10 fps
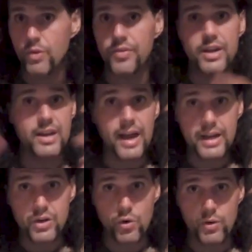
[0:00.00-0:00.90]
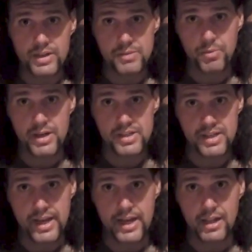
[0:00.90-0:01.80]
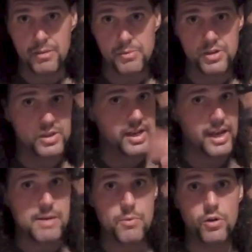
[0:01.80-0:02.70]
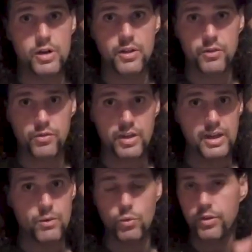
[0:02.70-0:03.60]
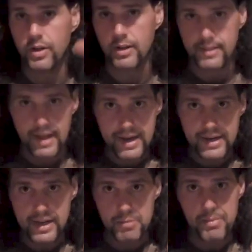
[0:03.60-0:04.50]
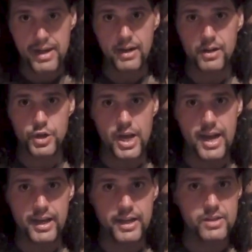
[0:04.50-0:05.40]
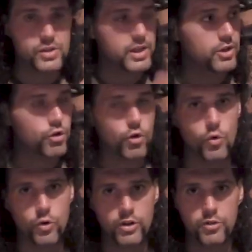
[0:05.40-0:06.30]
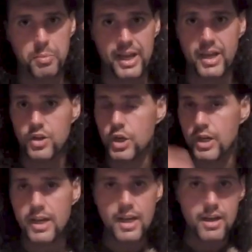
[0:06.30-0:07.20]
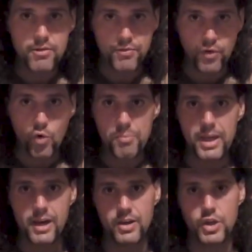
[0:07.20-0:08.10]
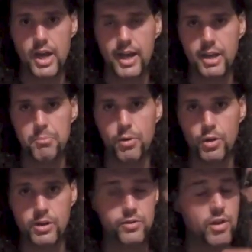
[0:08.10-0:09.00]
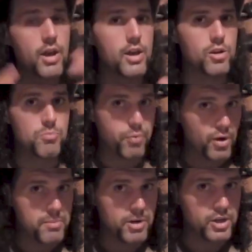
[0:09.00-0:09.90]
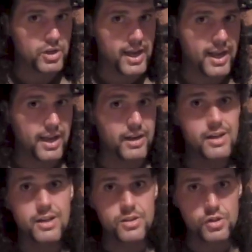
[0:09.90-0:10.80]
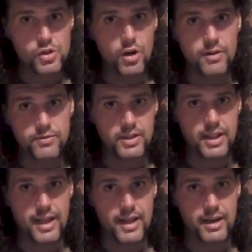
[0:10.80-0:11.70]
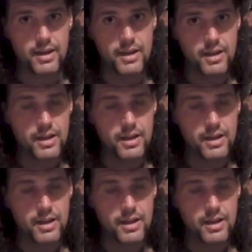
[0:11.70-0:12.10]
when the Nitro Express calibers came onto the scene with gliding metal jackets, controlled expansion, full metal jacket bullets, you pretty much had soft lead